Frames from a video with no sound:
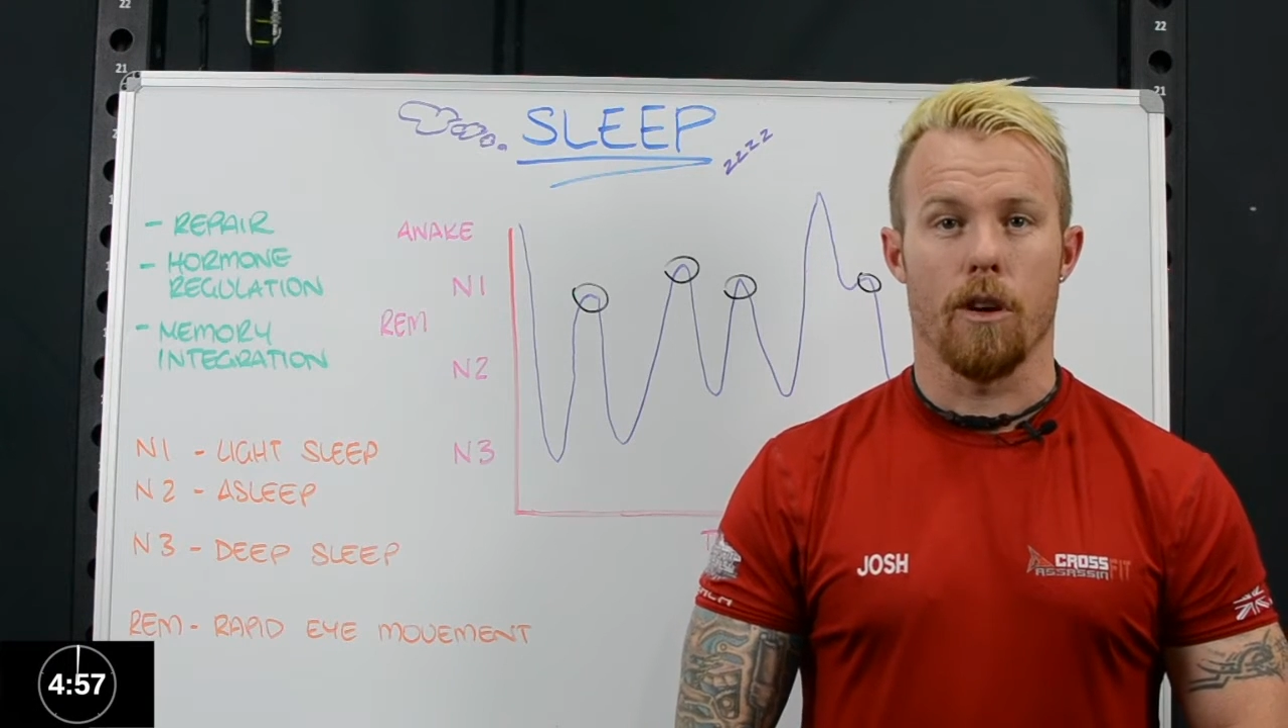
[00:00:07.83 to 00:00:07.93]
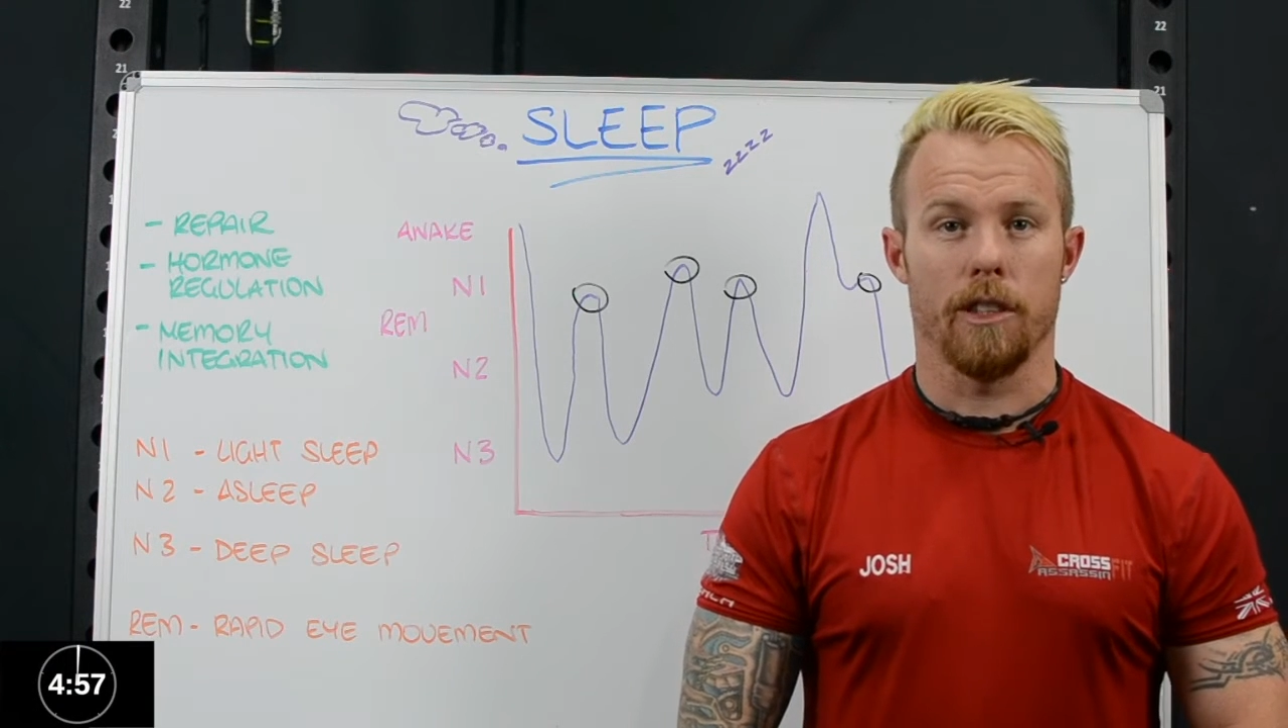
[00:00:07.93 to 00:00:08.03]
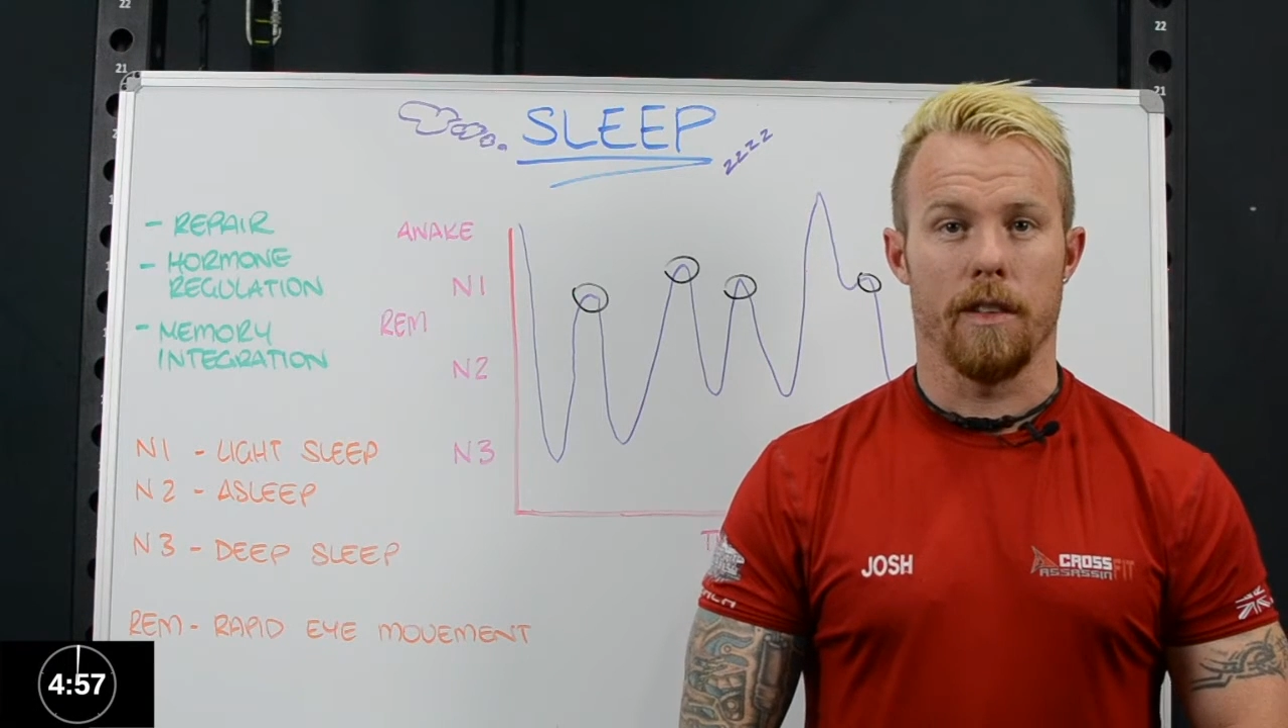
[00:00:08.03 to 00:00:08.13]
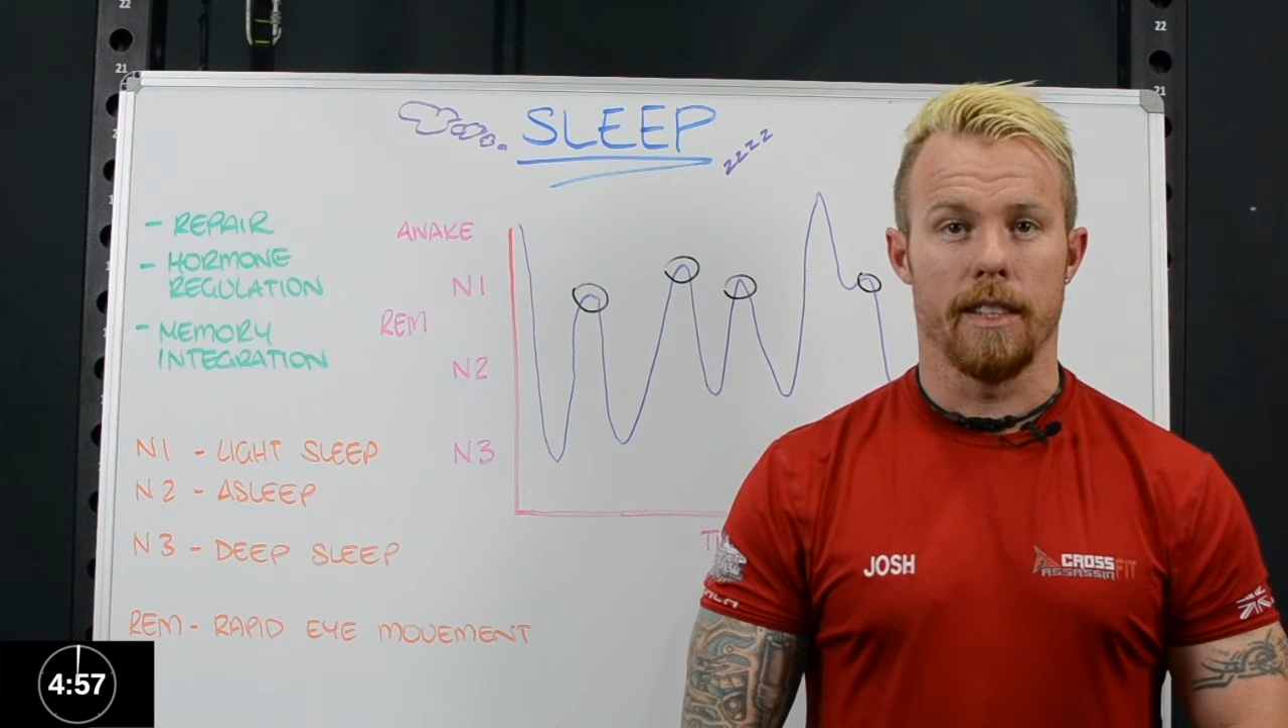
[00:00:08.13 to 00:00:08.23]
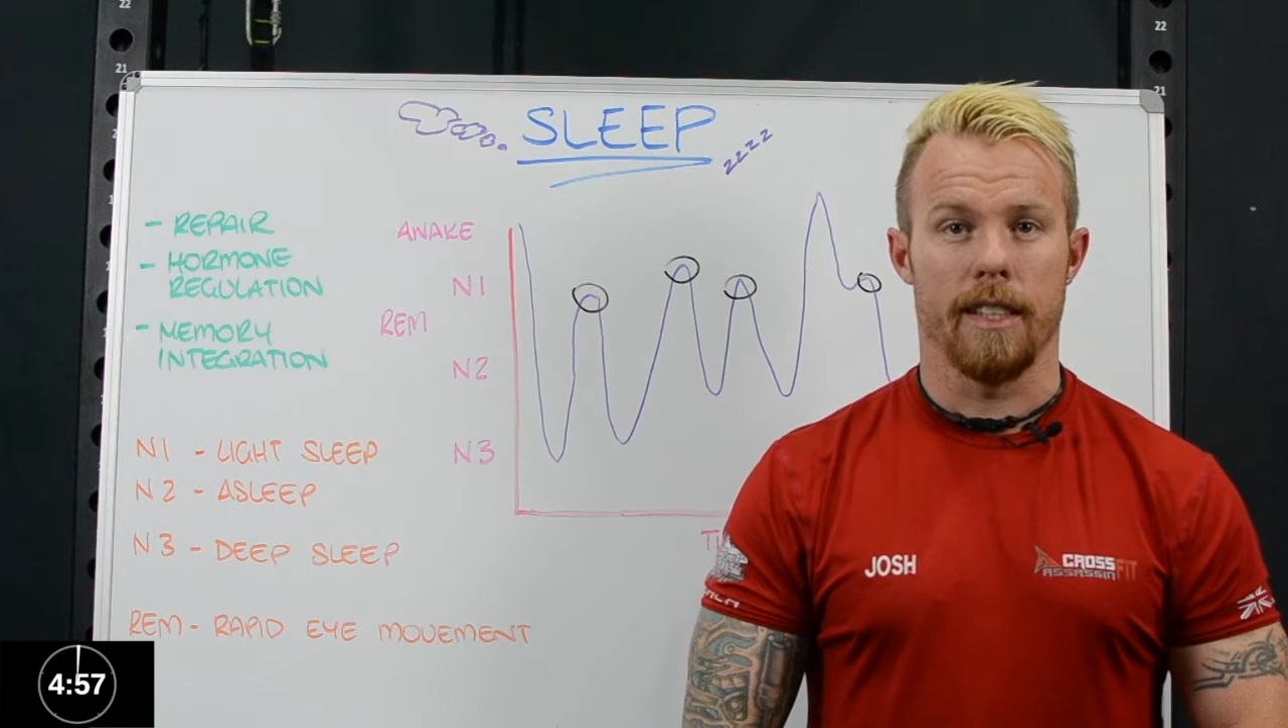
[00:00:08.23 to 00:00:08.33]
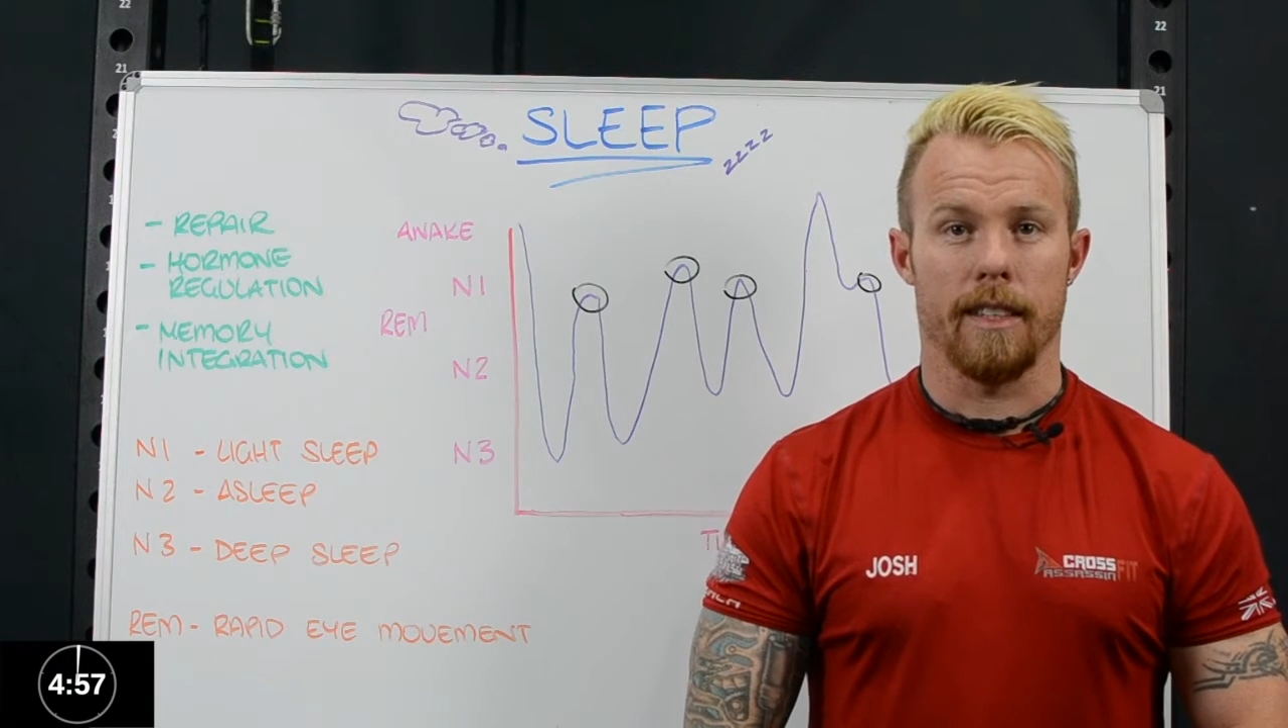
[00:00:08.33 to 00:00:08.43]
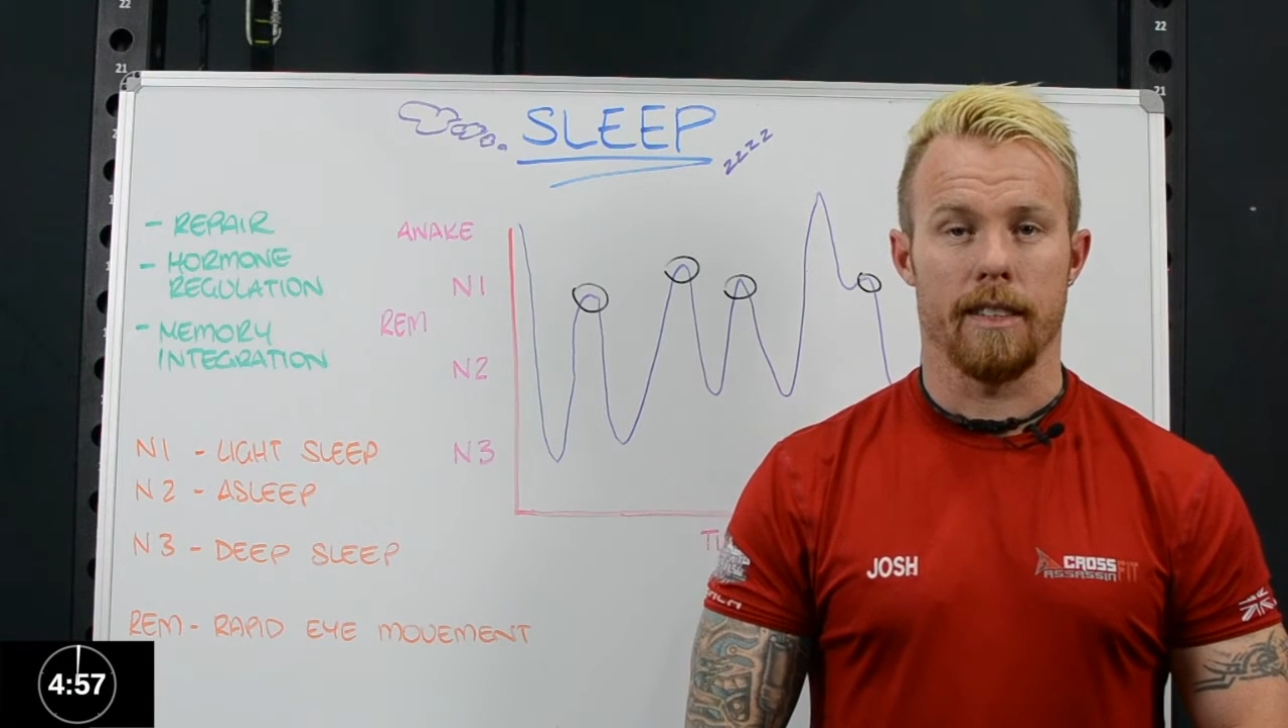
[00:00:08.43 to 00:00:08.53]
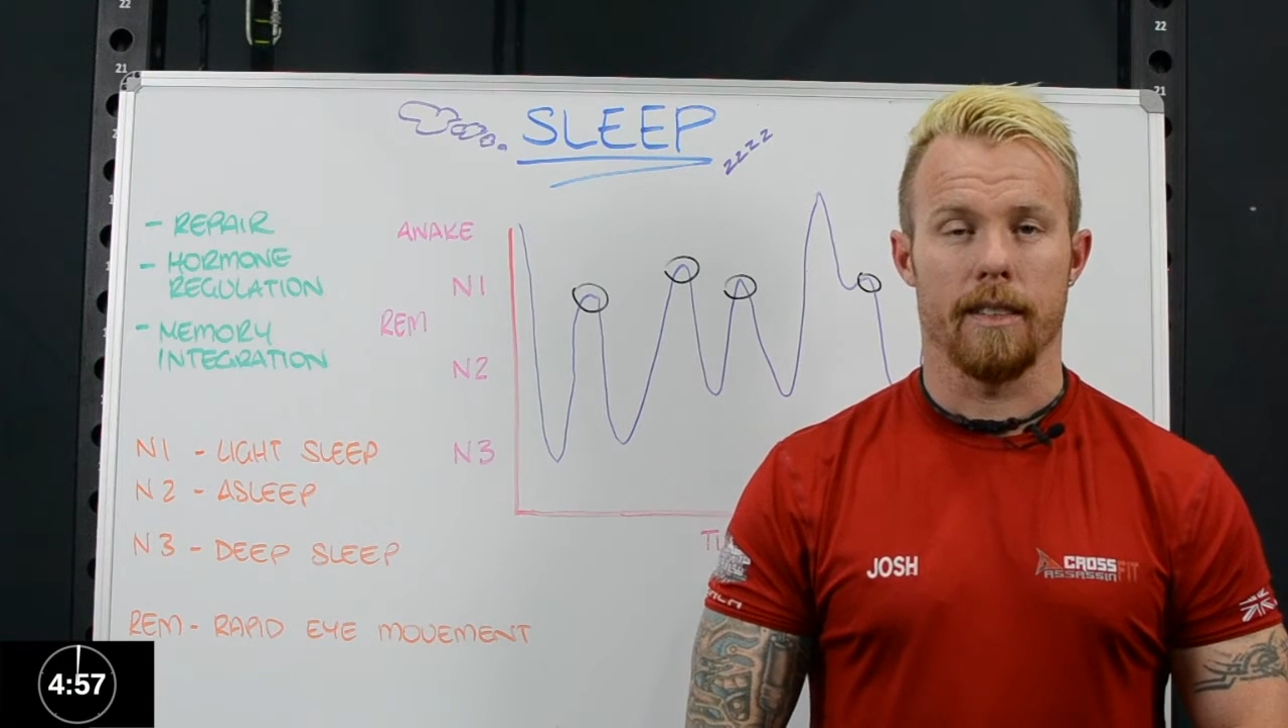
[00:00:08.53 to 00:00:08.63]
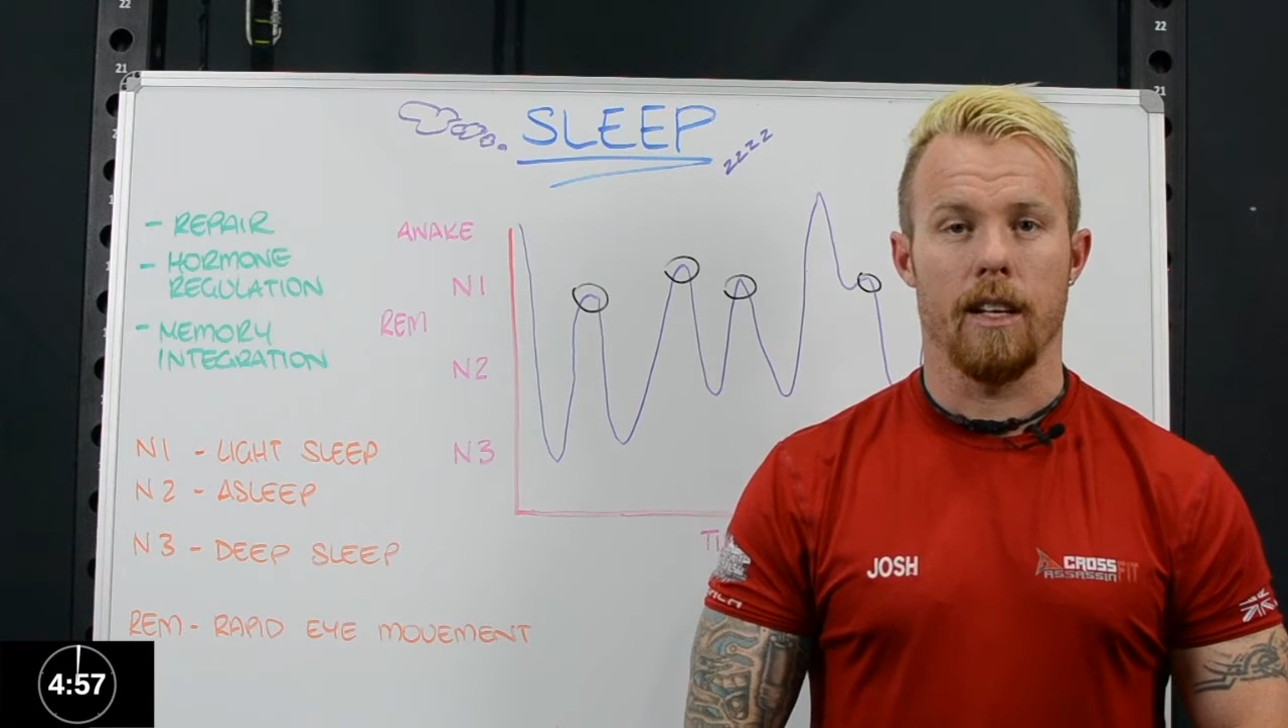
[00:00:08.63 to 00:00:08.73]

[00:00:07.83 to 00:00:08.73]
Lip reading: CrossFit Assassin,